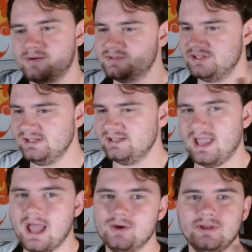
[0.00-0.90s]
thinking,
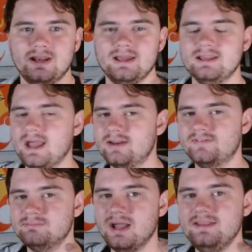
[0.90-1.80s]
how can I kind of
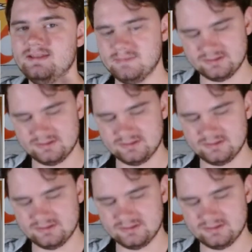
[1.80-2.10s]
combine them?